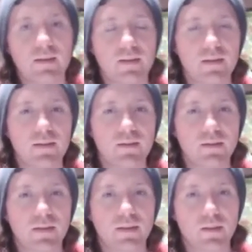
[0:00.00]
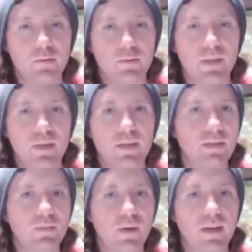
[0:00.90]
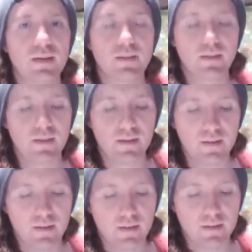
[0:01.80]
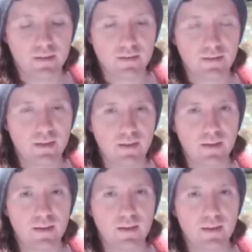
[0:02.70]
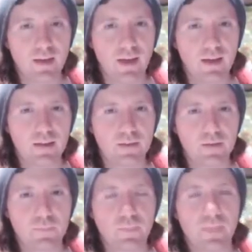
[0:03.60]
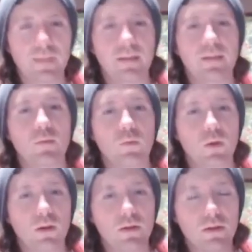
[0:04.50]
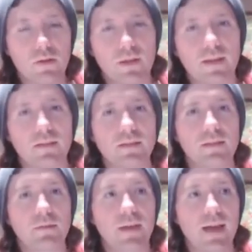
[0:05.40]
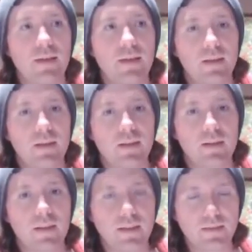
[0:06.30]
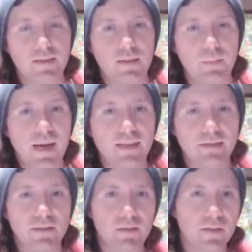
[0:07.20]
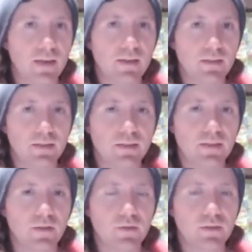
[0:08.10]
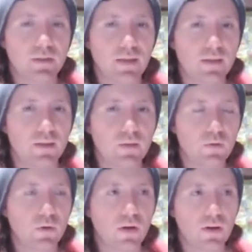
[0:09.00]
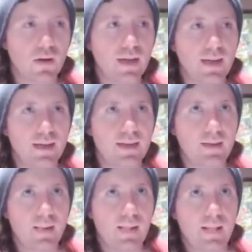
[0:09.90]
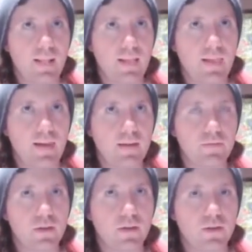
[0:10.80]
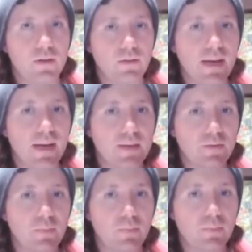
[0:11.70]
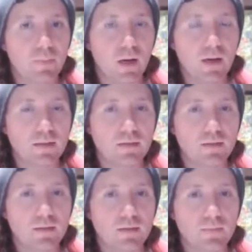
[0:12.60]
it's like a human being's brain in there that's thinking. And another analogy that we have in it is the passenger analogy. So it's like if you're in the back of a bus,